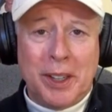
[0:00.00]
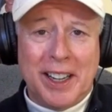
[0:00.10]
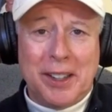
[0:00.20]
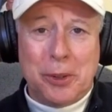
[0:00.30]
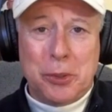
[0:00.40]

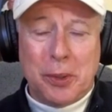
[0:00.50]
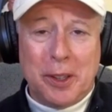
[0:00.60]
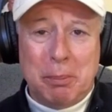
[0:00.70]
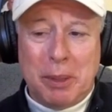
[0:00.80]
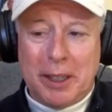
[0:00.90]
Again, it goes with
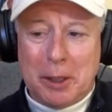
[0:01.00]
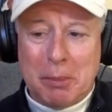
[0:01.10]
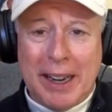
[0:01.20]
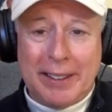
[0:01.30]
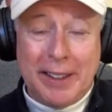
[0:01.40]
the peeling
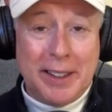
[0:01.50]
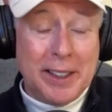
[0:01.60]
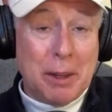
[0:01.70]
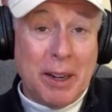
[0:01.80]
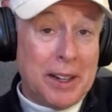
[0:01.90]
back the
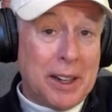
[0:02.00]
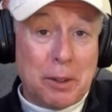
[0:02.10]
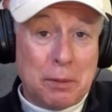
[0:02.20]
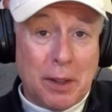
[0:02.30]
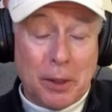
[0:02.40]
onion. I mean, I
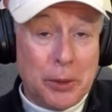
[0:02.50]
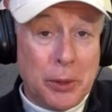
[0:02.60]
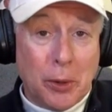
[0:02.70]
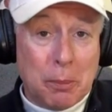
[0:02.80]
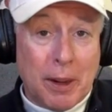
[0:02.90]
don't follow New
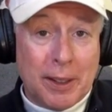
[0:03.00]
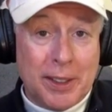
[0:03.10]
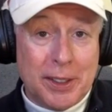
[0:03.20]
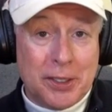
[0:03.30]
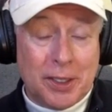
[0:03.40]
York
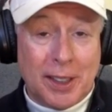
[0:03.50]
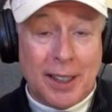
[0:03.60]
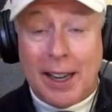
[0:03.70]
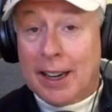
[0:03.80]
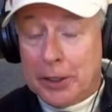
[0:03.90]
politics a
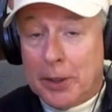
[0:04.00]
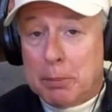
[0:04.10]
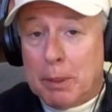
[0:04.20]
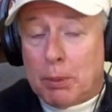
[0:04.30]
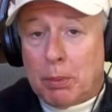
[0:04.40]
lot. I do
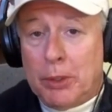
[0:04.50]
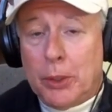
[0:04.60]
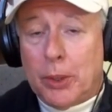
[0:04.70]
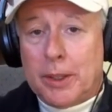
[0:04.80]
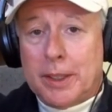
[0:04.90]
have people from New
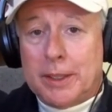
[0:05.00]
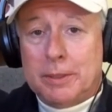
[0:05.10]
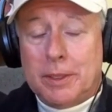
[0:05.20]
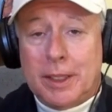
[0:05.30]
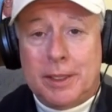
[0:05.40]
York
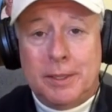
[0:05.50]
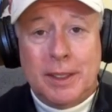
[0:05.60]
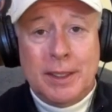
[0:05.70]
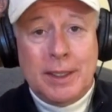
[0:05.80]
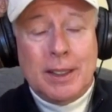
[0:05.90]

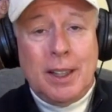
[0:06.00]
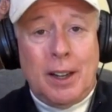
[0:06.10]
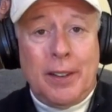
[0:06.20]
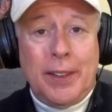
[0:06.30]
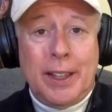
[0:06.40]

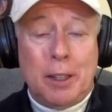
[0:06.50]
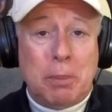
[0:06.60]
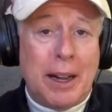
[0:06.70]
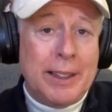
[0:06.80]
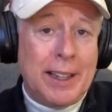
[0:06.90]
on the
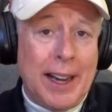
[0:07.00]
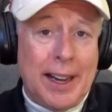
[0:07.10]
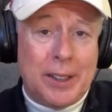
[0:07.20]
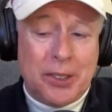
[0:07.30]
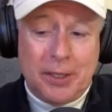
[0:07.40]

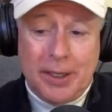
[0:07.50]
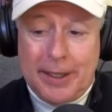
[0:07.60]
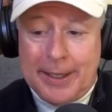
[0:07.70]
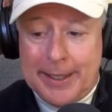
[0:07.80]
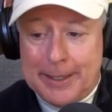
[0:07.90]
podcast.
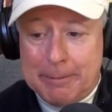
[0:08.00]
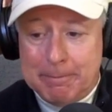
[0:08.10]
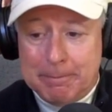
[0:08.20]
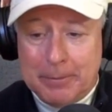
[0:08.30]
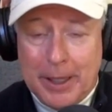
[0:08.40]

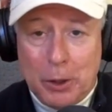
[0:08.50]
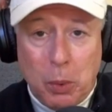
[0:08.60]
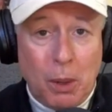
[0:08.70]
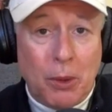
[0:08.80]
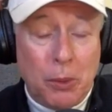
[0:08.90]
And
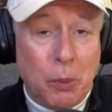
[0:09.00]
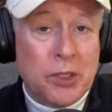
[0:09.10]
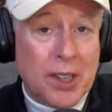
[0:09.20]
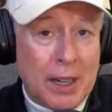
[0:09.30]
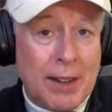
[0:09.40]
Cuomo
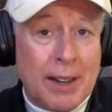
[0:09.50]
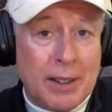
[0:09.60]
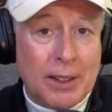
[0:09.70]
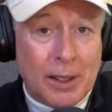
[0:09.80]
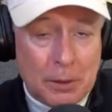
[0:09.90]
was kind of out
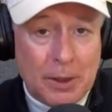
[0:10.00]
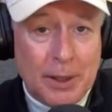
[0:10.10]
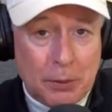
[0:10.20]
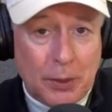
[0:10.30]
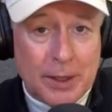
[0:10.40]

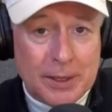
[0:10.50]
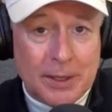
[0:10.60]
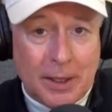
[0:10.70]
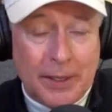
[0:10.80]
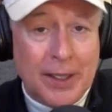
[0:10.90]
in front
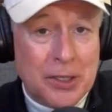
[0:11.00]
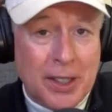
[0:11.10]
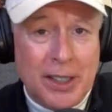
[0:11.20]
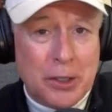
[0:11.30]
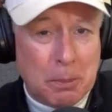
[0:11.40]
on this,
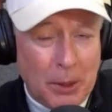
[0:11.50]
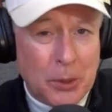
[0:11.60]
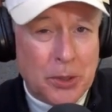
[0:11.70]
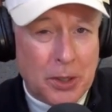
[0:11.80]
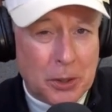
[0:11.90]
and he's
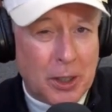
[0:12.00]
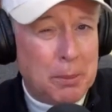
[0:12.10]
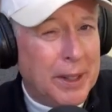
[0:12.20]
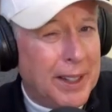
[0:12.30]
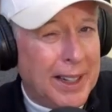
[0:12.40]
opposed to
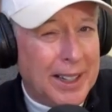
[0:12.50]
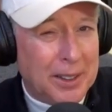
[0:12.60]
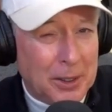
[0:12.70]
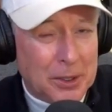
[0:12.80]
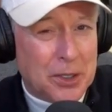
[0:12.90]
Trump, and he
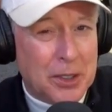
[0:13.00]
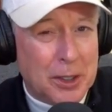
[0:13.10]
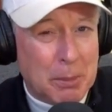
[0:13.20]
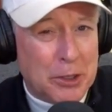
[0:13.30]
looks good.